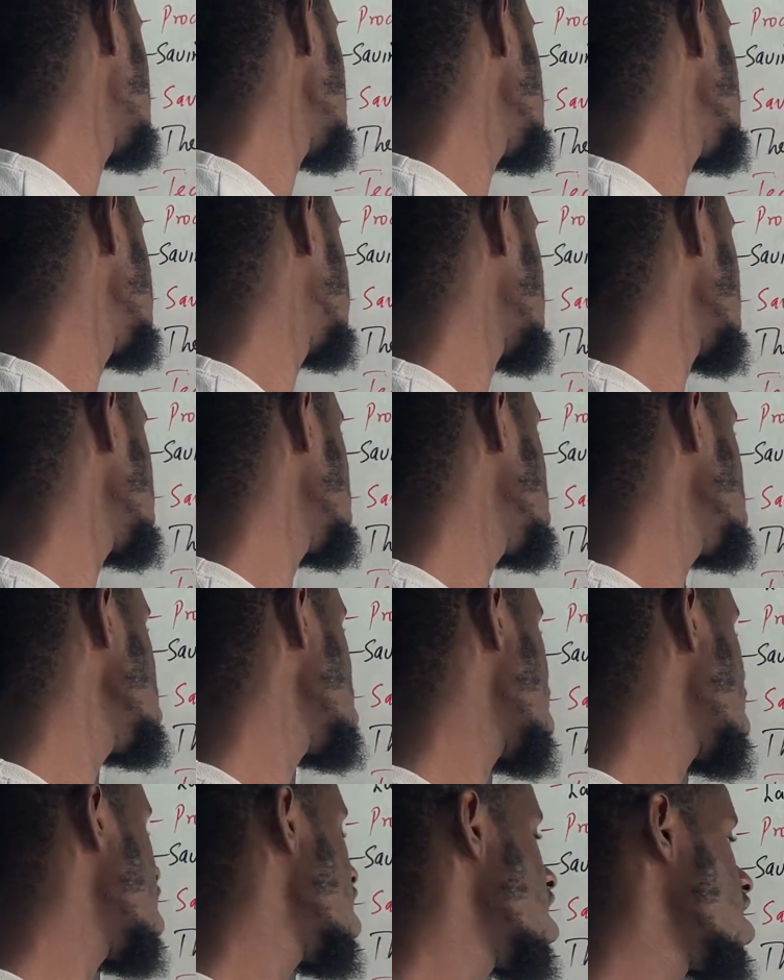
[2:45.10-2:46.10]
then he said
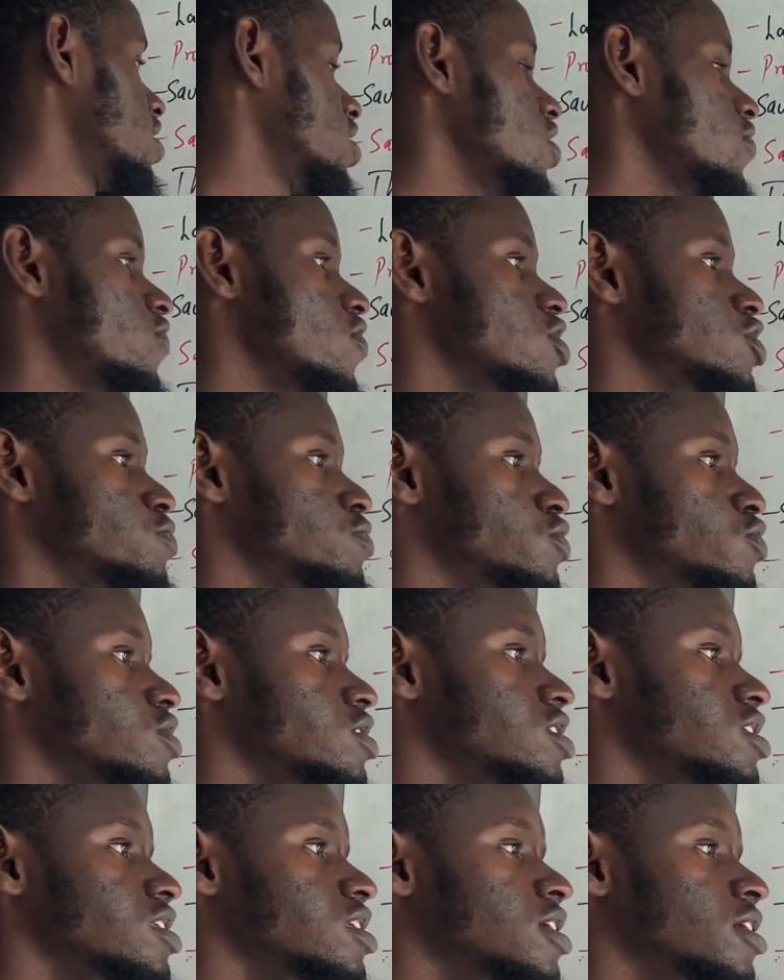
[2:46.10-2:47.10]
here the difference
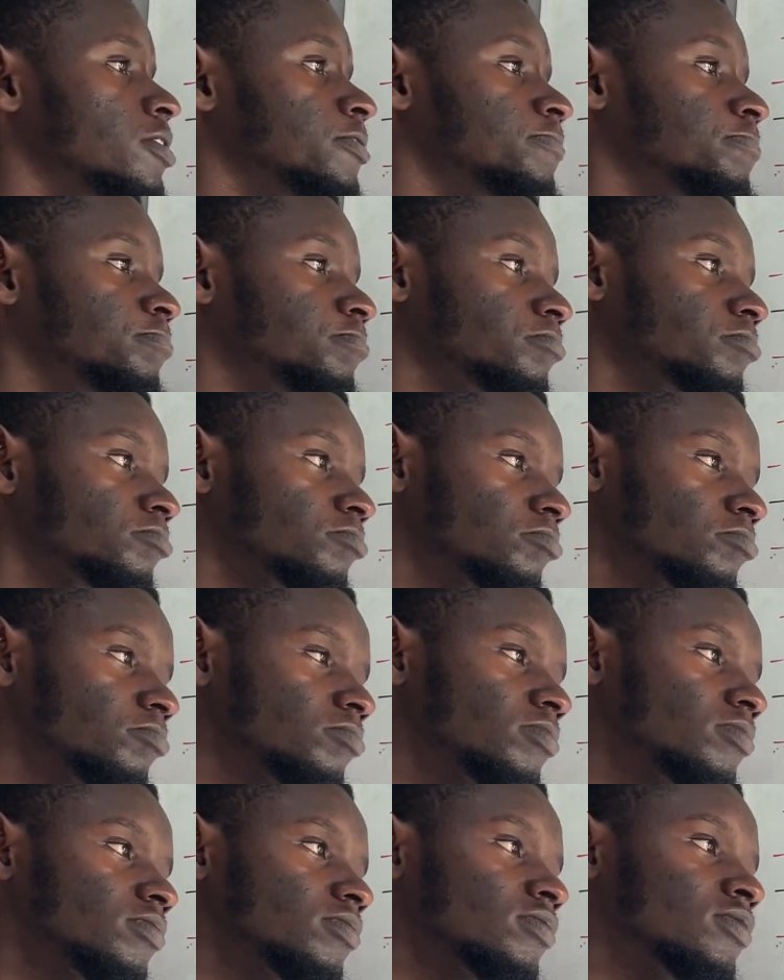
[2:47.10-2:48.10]
between
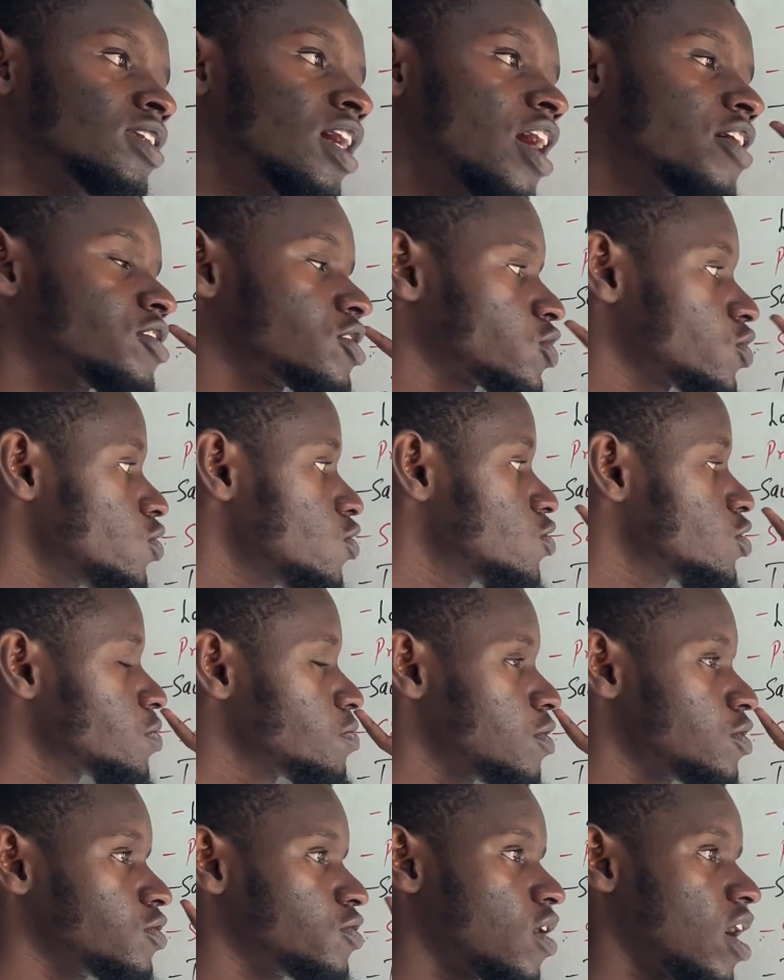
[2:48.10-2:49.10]
the Solow's
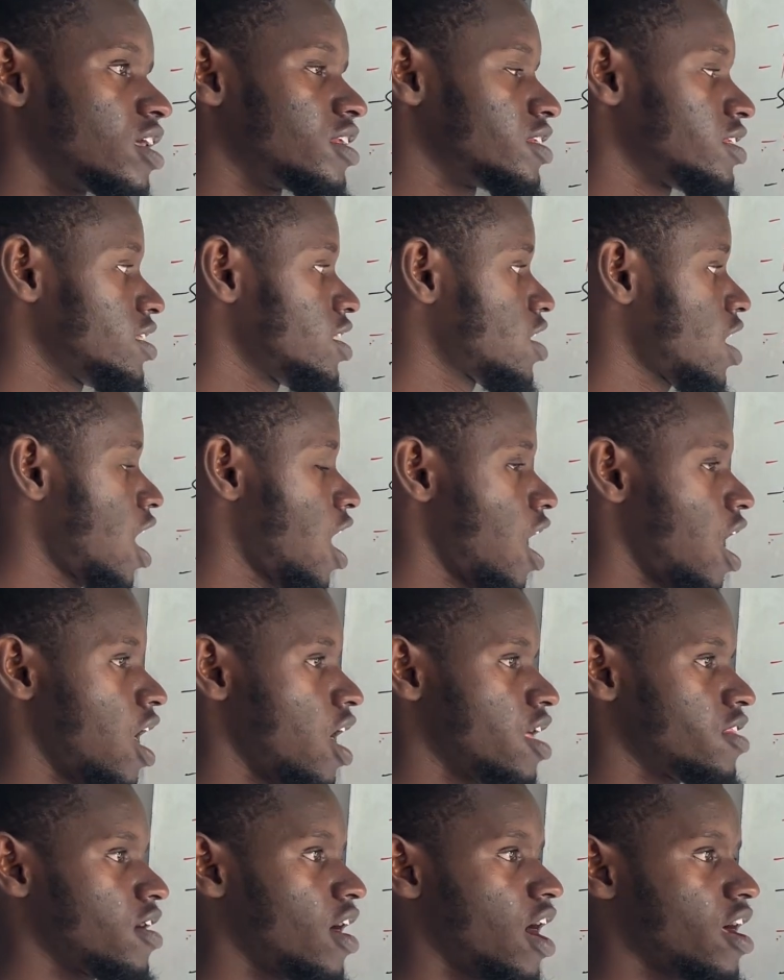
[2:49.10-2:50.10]
model and the
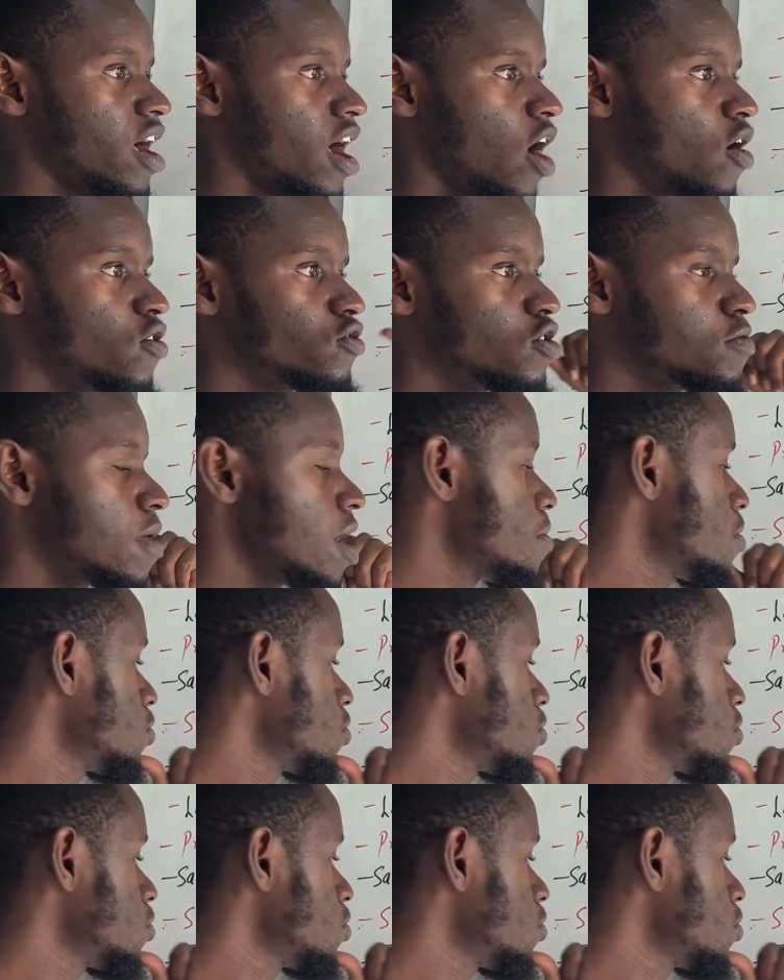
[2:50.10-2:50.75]
Haldoma